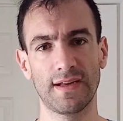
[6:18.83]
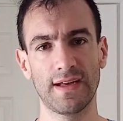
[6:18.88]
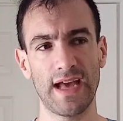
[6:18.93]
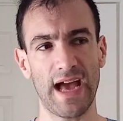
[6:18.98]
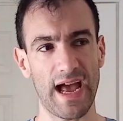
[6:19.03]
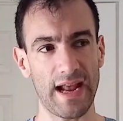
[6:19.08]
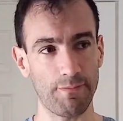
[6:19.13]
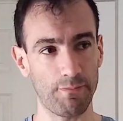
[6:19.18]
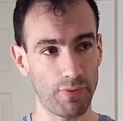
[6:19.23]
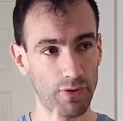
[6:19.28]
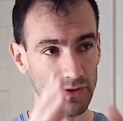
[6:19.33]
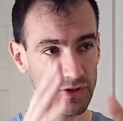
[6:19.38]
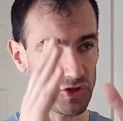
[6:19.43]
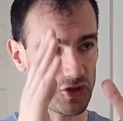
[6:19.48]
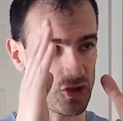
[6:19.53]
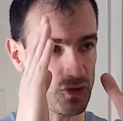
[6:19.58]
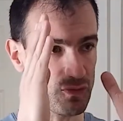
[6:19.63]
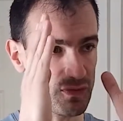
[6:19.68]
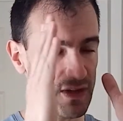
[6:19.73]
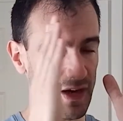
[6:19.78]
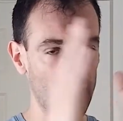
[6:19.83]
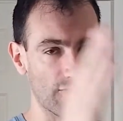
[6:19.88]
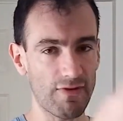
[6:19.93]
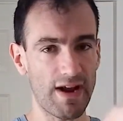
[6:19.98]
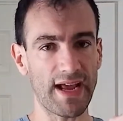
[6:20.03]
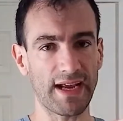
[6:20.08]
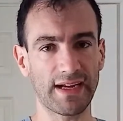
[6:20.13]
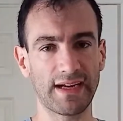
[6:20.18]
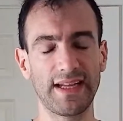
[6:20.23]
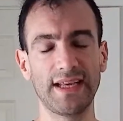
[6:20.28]
and puts you
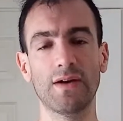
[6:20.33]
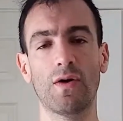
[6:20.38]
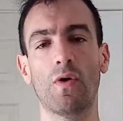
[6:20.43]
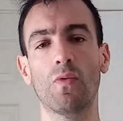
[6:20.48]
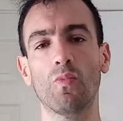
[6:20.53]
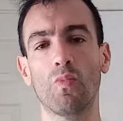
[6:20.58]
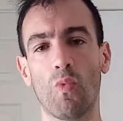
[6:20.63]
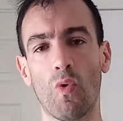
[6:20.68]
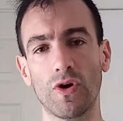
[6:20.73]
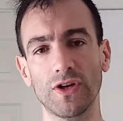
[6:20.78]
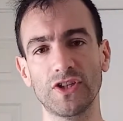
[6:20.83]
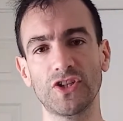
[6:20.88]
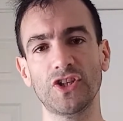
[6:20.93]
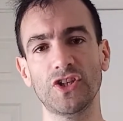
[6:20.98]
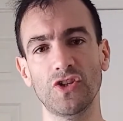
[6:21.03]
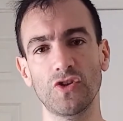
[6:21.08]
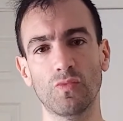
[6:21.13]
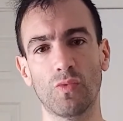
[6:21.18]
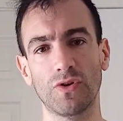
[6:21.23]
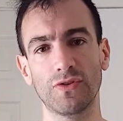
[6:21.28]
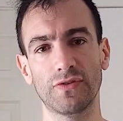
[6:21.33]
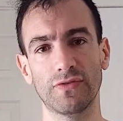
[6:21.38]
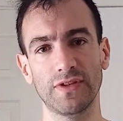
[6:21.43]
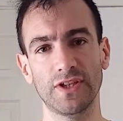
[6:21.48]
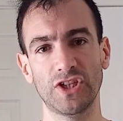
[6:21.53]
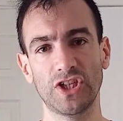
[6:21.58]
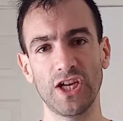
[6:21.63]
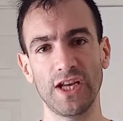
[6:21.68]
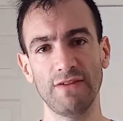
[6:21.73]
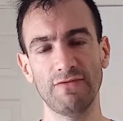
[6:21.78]
directly on what you want to
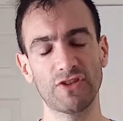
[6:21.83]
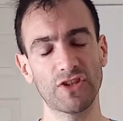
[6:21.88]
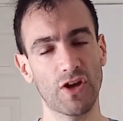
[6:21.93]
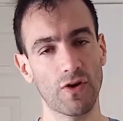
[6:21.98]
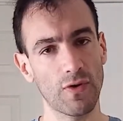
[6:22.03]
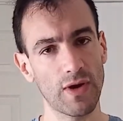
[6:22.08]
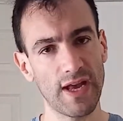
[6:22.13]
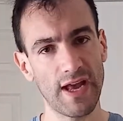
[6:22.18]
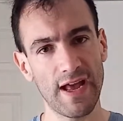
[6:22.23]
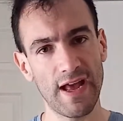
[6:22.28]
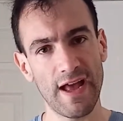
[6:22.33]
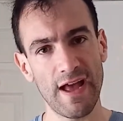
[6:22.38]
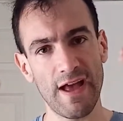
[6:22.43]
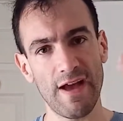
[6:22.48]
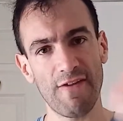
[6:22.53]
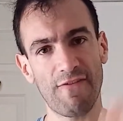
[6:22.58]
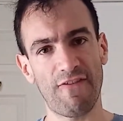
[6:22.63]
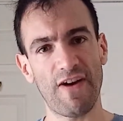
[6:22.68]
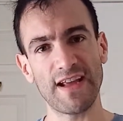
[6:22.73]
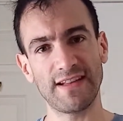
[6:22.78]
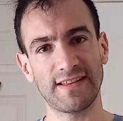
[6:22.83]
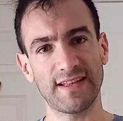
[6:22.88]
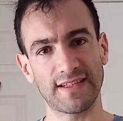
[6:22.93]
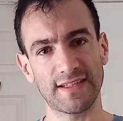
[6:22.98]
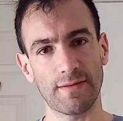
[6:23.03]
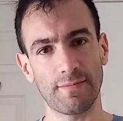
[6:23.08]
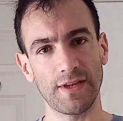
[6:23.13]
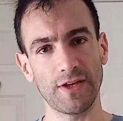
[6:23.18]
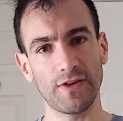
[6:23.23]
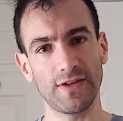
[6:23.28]
achieve. So faith is
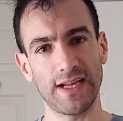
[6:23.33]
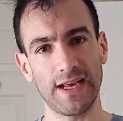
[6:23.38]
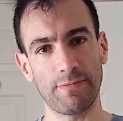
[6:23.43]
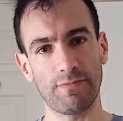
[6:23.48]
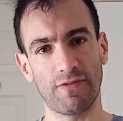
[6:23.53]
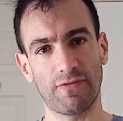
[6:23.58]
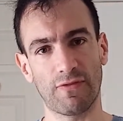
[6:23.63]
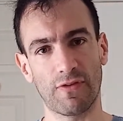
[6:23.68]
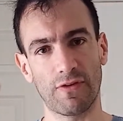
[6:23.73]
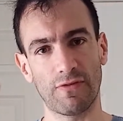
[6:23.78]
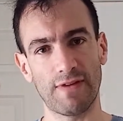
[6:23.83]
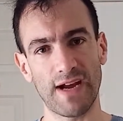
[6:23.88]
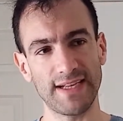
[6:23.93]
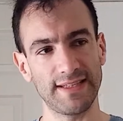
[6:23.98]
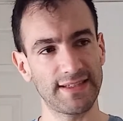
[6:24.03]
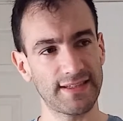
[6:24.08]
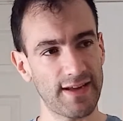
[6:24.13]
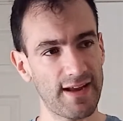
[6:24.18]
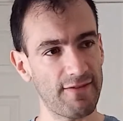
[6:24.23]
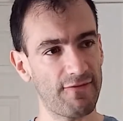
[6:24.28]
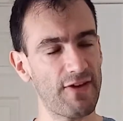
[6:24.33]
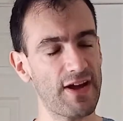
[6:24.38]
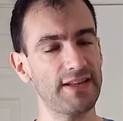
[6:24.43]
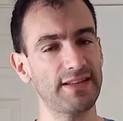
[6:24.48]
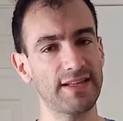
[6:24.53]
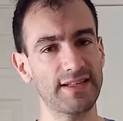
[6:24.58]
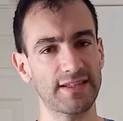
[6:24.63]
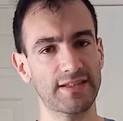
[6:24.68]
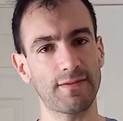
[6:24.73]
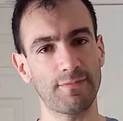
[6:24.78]
something you need before a race. So faith
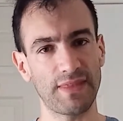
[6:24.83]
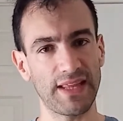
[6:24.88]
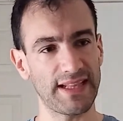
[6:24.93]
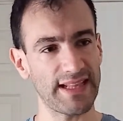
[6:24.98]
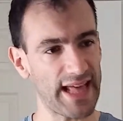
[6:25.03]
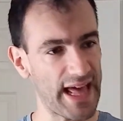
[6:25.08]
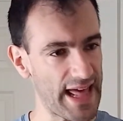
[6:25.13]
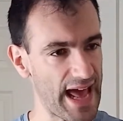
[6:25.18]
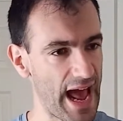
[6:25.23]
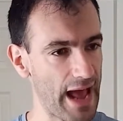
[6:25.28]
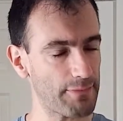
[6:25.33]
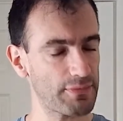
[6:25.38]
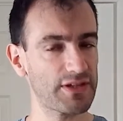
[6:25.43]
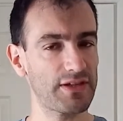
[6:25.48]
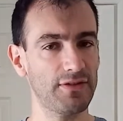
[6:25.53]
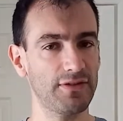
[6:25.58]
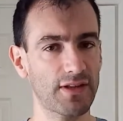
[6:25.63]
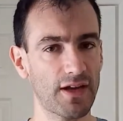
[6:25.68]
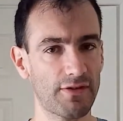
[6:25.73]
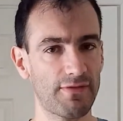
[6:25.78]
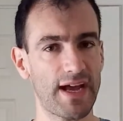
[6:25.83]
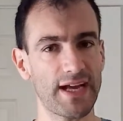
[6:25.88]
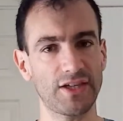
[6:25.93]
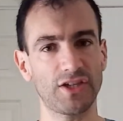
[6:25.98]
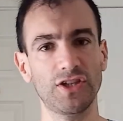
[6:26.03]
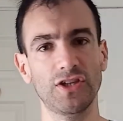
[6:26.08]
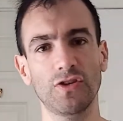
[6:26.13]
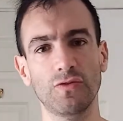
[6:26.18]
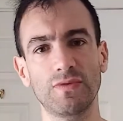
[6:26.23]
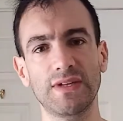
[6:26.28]
is something, absolute
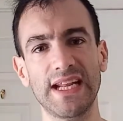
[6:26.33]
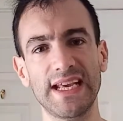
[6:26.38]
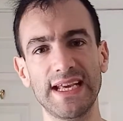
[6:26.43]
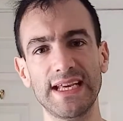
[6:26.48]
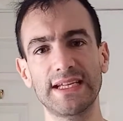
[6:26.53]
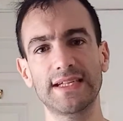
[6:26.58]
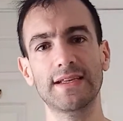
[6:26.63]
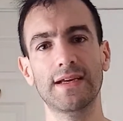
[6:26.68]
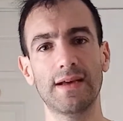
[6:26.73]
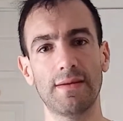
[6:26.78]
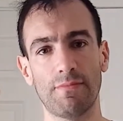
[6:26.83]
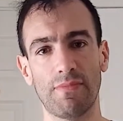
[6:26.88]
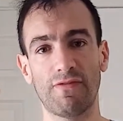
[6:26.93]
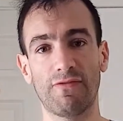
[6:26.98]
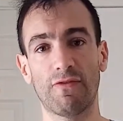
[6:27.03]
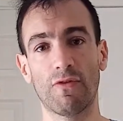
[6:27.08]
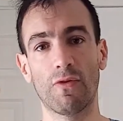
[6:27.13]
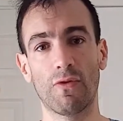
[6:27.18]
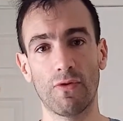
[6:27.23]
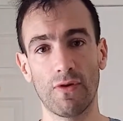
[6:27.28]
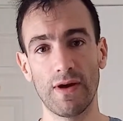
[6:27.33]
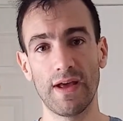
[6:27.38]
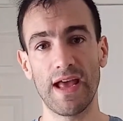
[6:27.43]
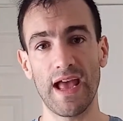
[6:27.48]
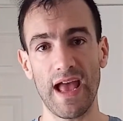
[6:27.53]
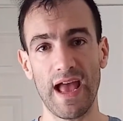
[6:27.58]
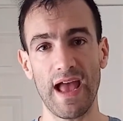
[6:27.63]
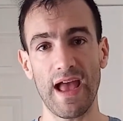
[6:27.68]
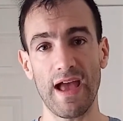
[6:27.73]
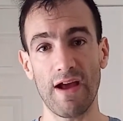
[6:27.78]
direction you need before
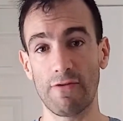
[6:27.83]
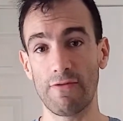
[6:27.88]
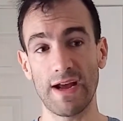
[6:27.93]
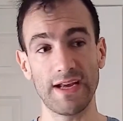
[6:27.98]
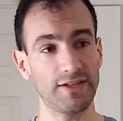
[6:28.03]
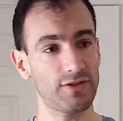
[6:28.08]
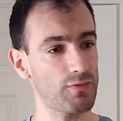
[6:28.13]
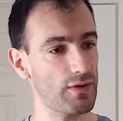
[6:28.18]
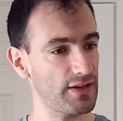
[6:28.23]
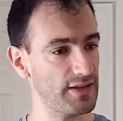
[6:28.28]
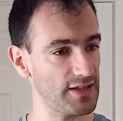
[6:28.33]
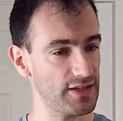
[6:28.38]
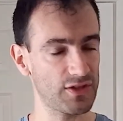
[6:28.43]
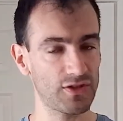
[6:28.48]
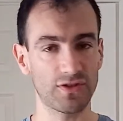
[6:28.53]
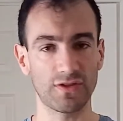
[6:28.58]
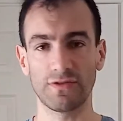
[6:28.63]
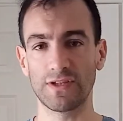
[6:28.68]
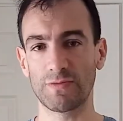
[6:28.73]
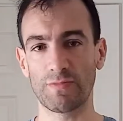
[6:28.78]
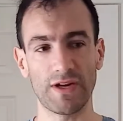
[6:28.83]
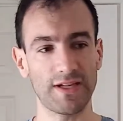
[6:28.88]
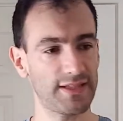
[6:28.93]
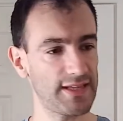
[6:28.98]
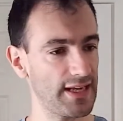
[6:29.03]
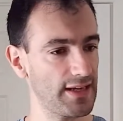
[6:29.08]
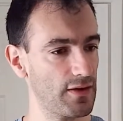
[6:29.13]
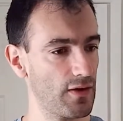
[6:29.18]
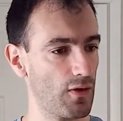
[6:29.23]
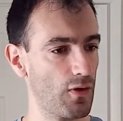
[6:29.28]
a race, whether it's
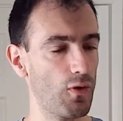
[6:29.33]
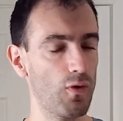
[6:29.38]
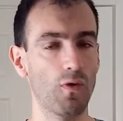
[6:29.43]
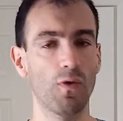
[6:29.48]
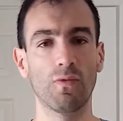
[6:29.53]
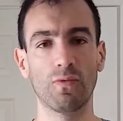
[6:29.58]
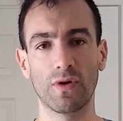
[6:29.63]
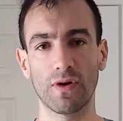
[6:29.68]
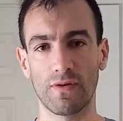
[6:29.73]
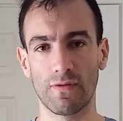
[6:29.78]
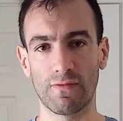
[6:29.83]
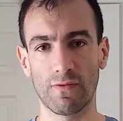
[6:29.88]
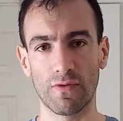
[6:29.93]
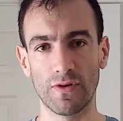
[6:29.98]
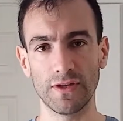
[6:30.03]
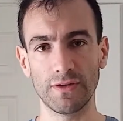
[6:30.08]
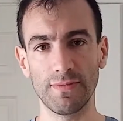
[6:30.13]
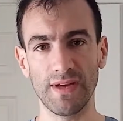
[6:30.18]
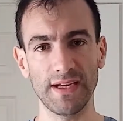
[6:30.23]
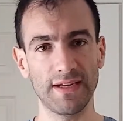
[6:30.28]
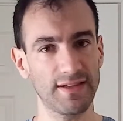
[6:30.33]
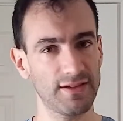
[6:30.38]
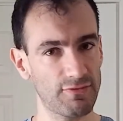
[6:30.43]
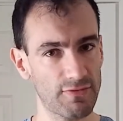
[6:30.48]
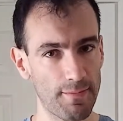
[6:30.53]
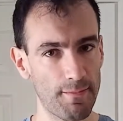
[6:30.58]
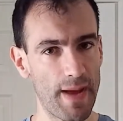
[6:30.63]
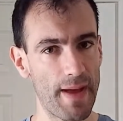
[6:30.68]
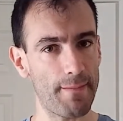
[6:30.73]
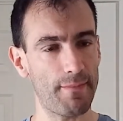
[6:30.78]
sprinting or 400 meters.
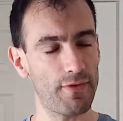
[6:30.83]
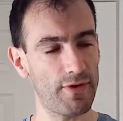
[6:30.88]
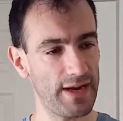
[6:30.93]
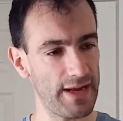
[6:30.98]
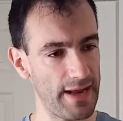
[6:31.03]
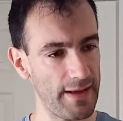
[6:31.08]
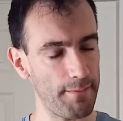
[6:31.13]
Remember,